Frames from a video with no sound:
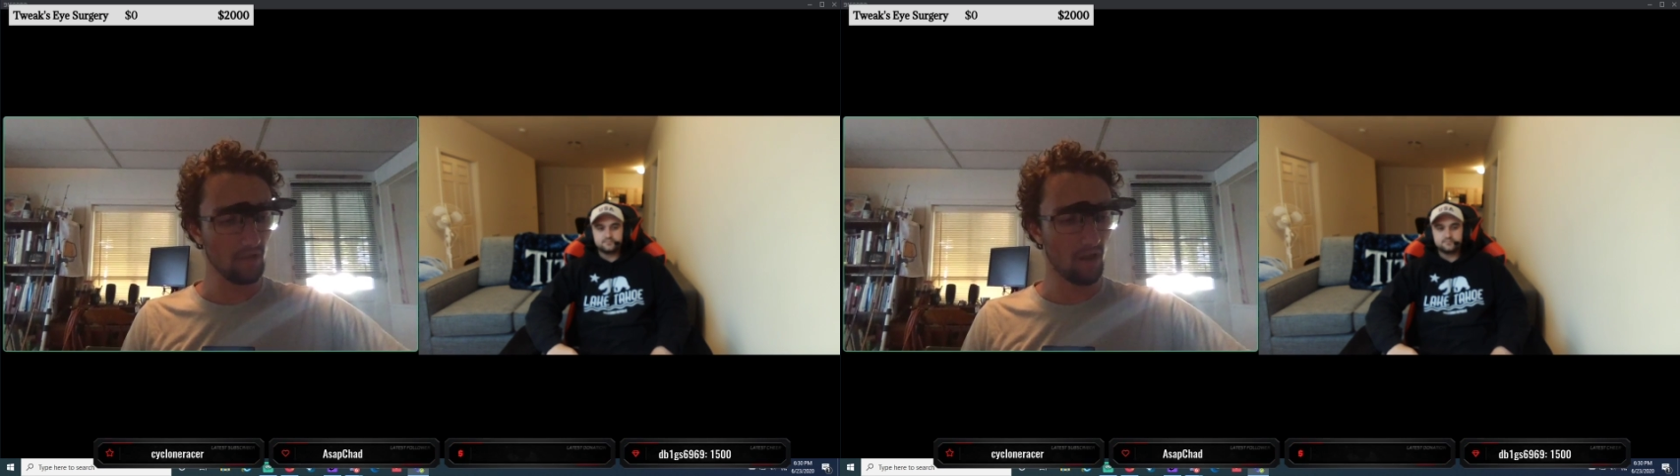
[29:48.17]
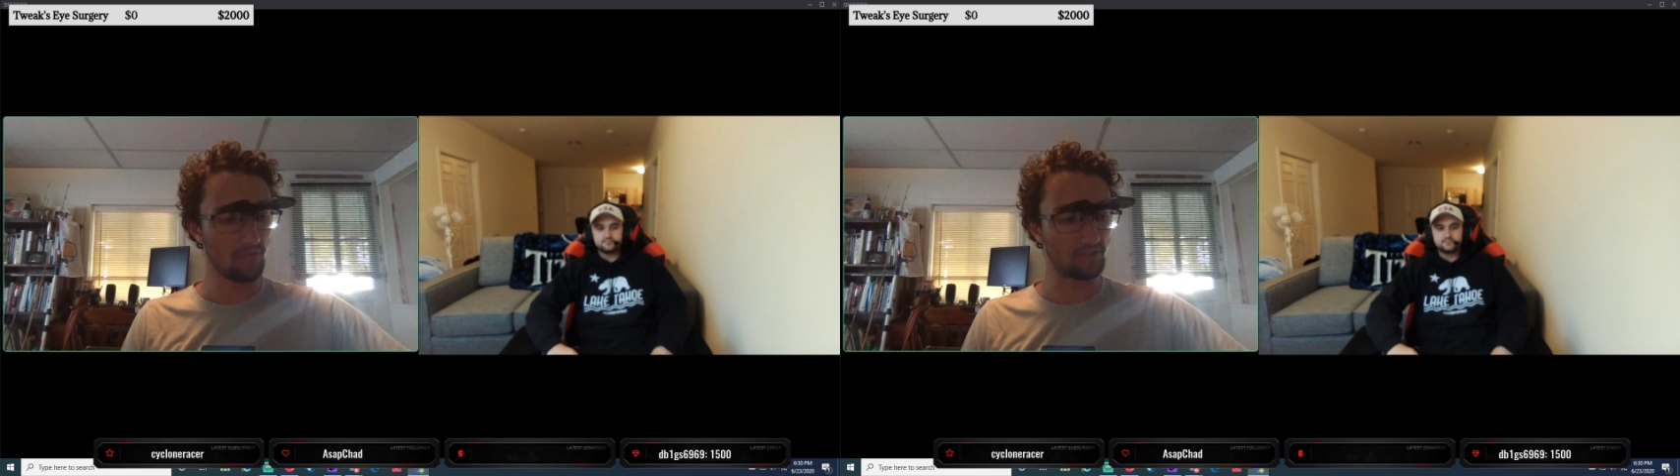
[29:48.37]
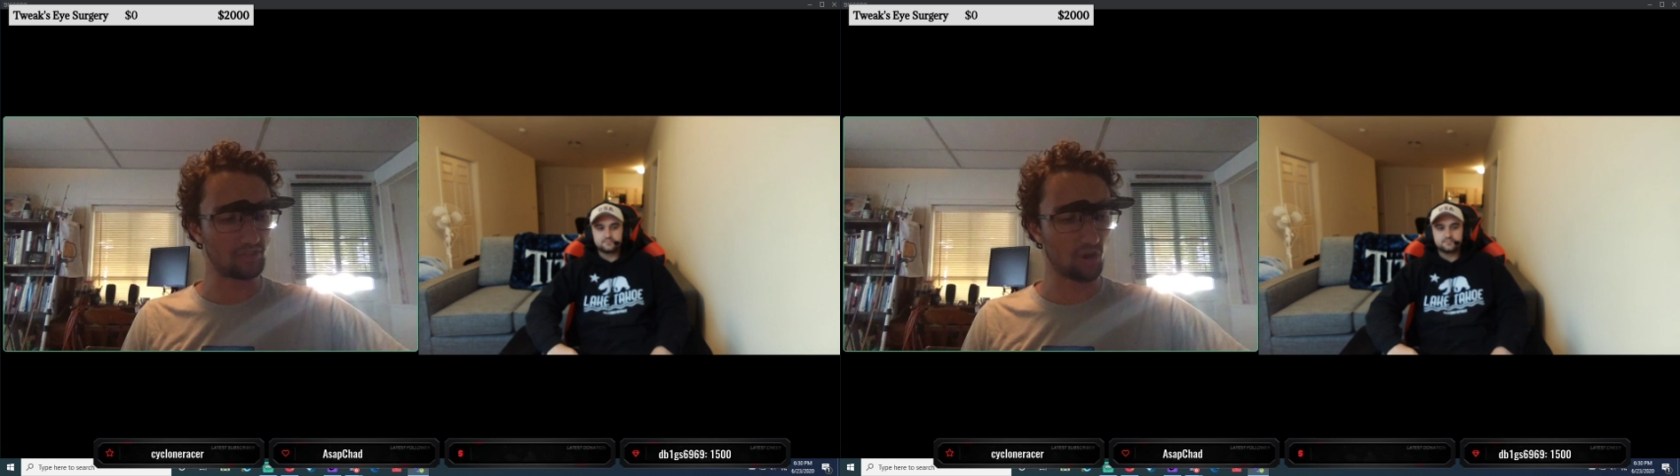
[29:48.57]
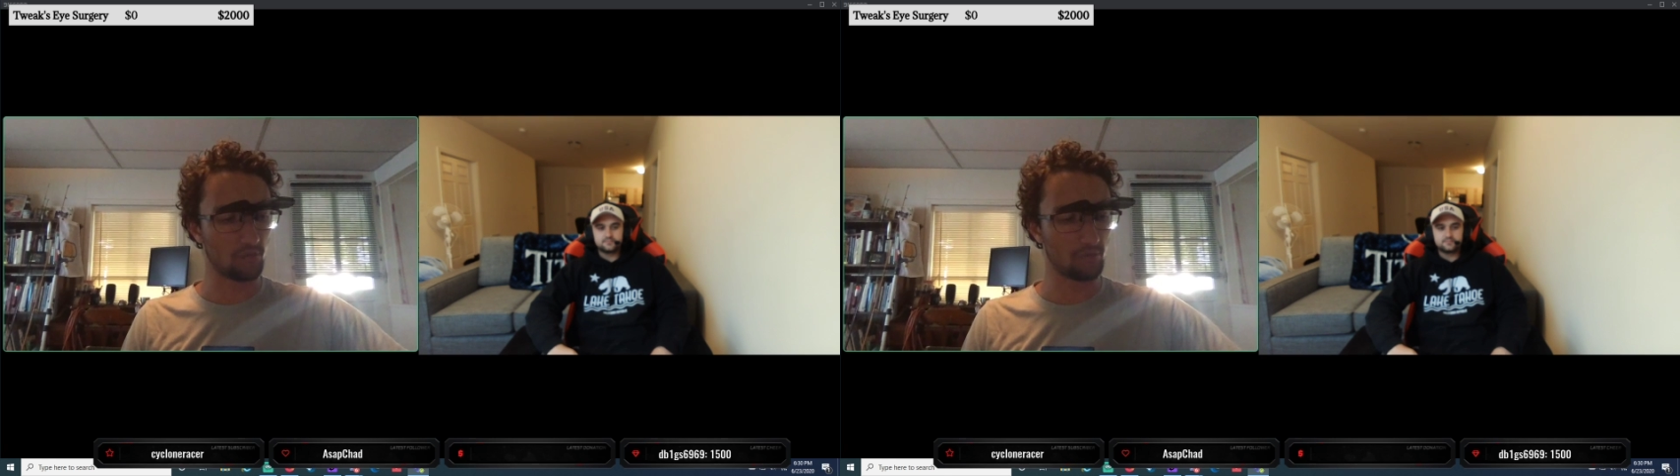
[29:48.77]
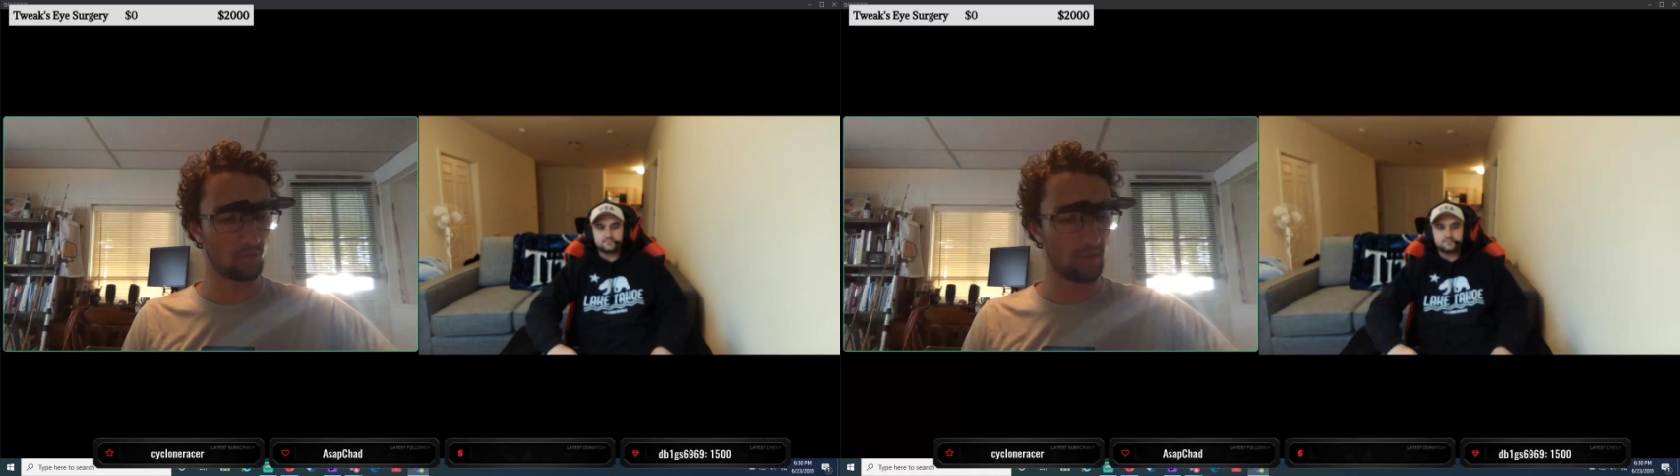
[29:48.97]
the
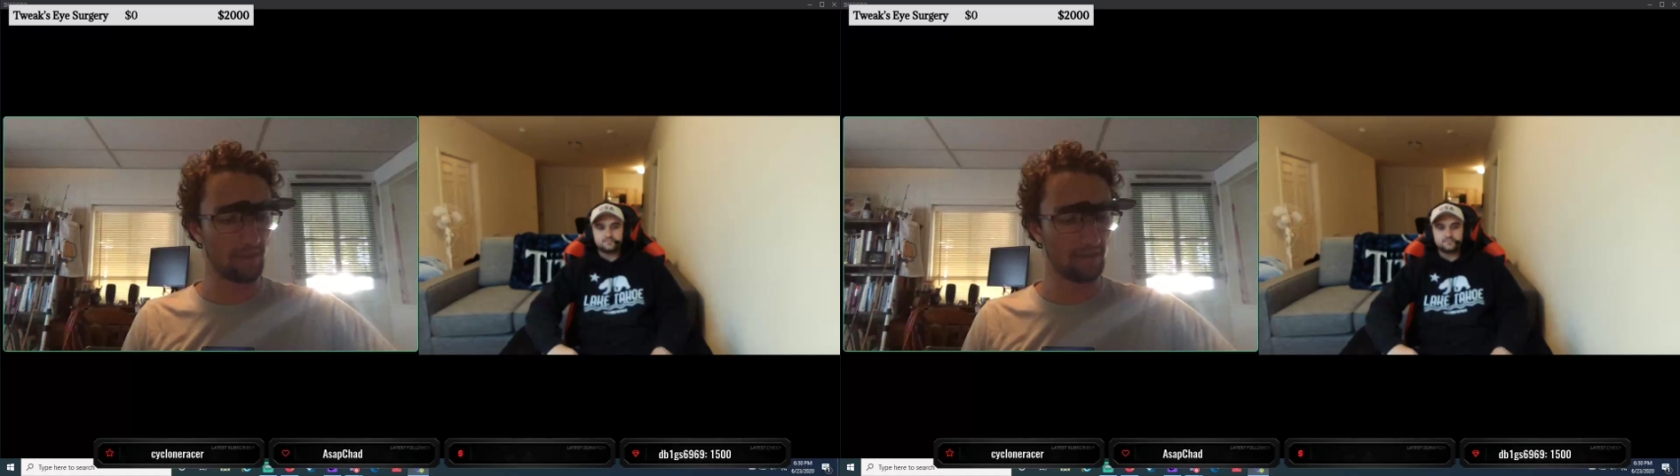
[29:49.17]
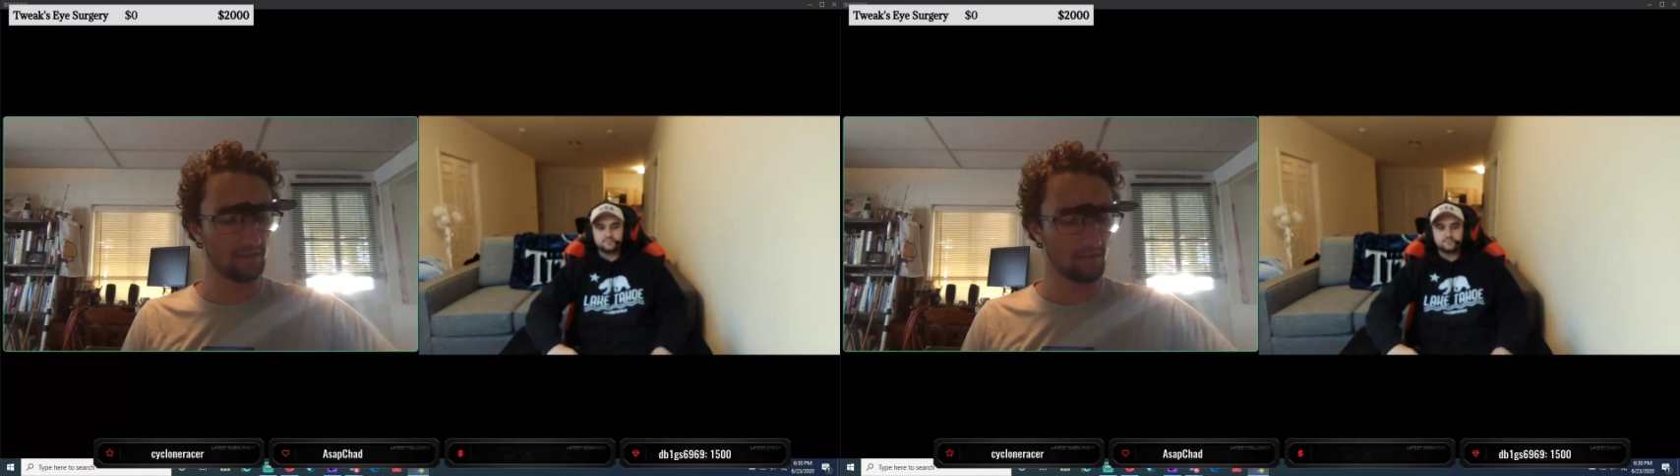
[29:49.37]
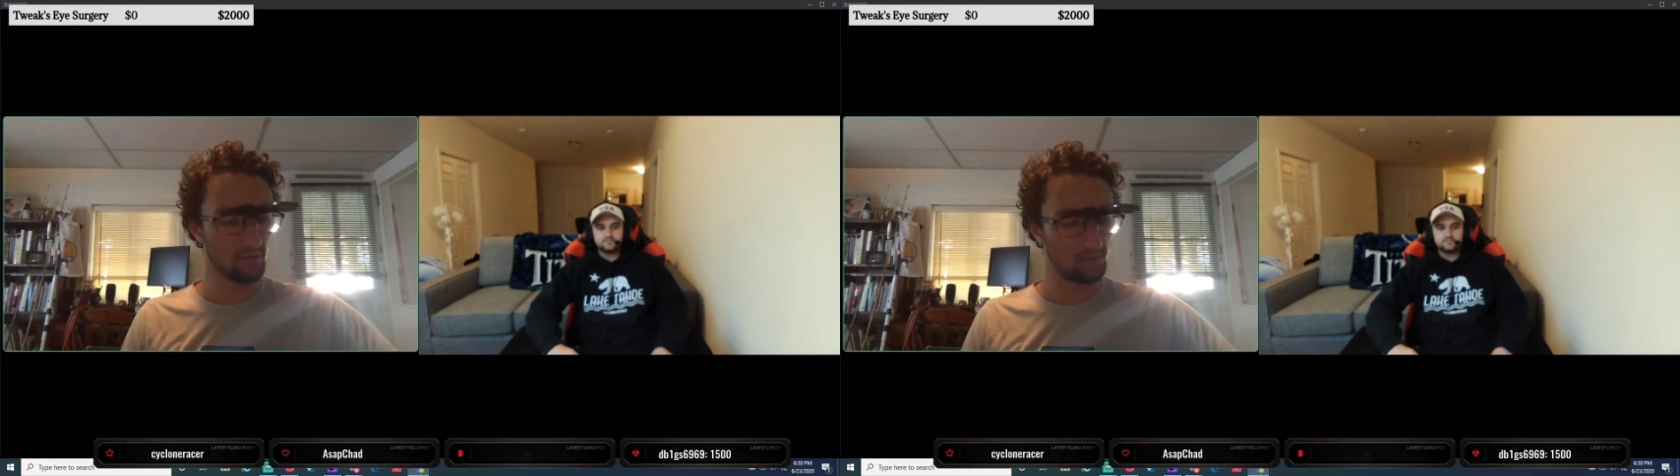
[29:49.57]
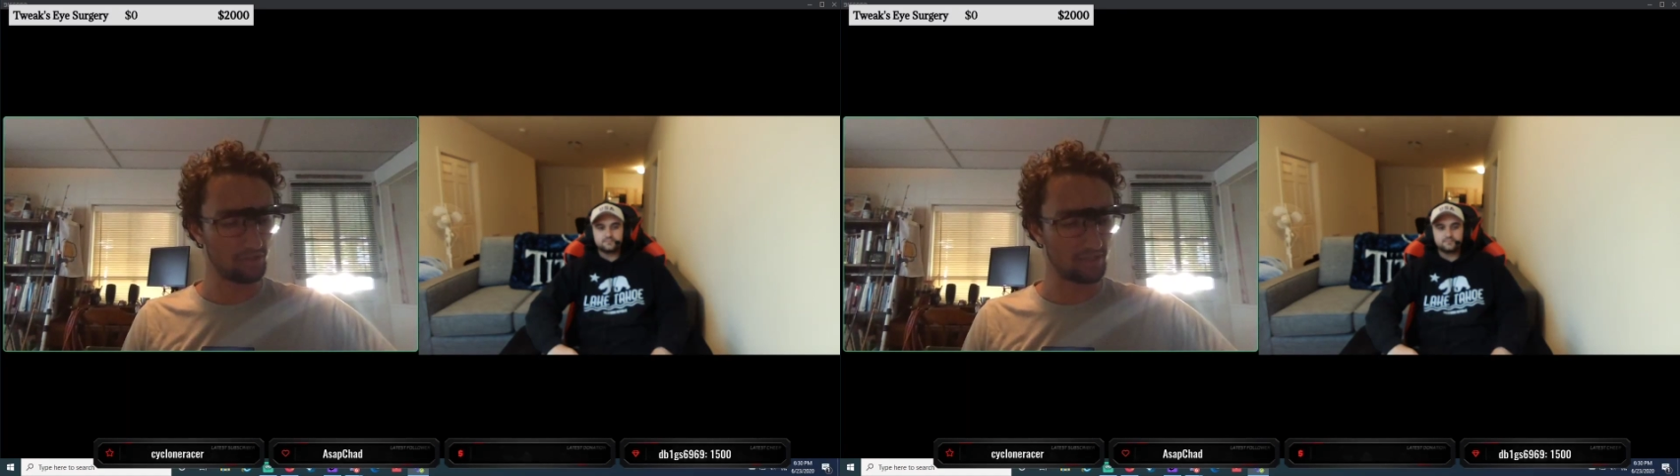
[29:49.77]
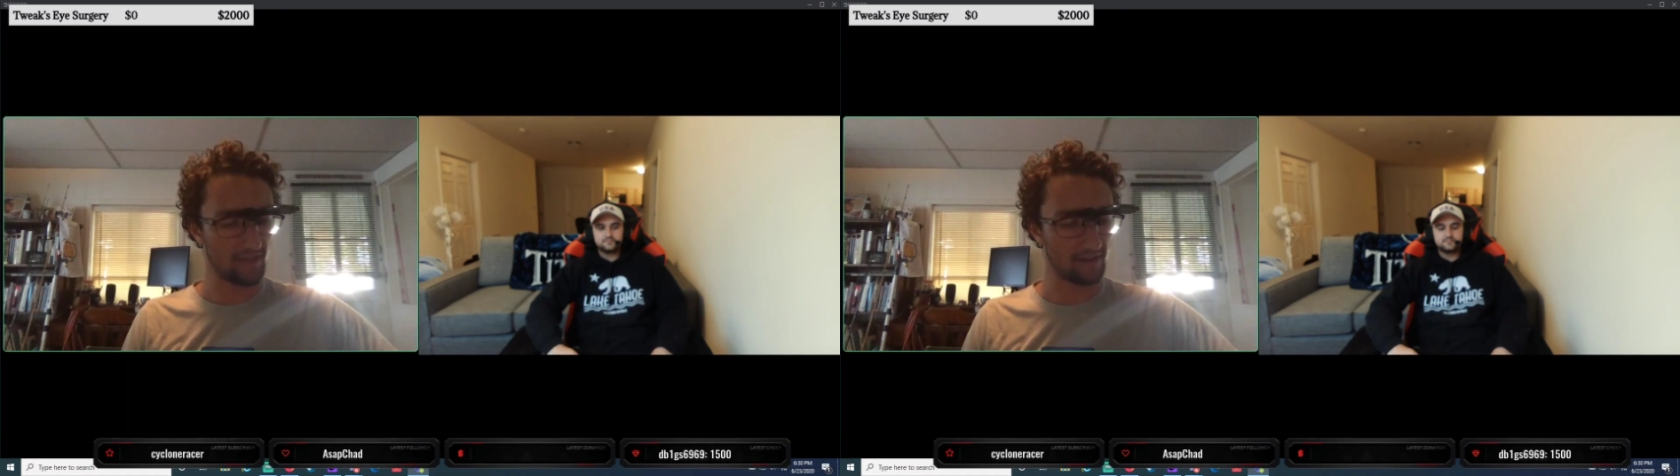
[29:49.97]
starboard wing, which is
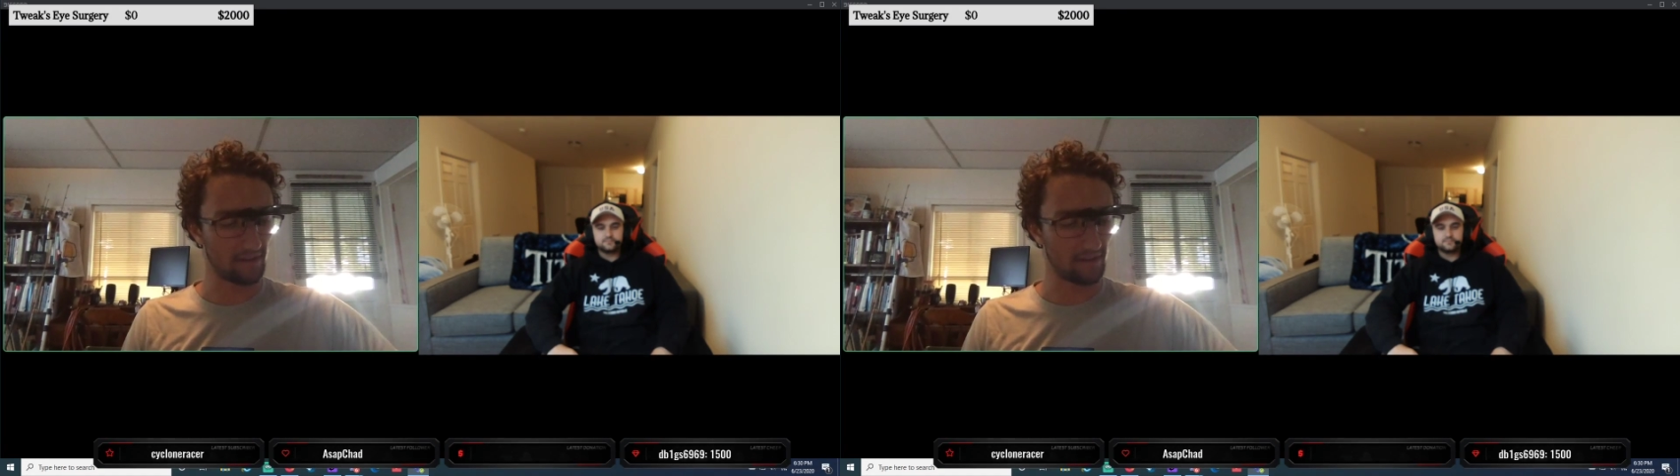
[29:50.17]
kind of like